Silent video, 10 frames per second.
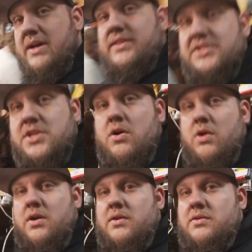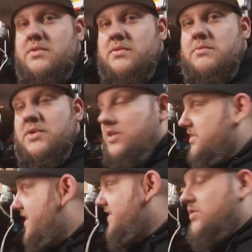about this car
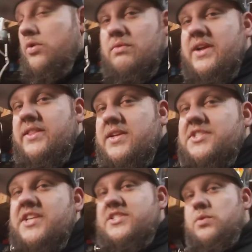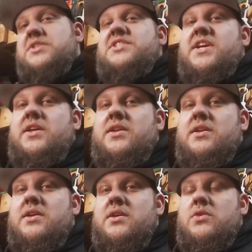because he's going to read this. He's going to see it.
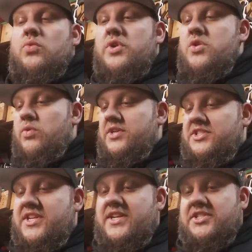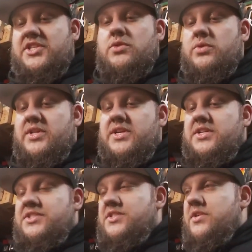What do you want to see us do with
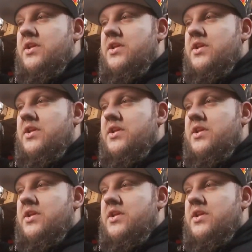this?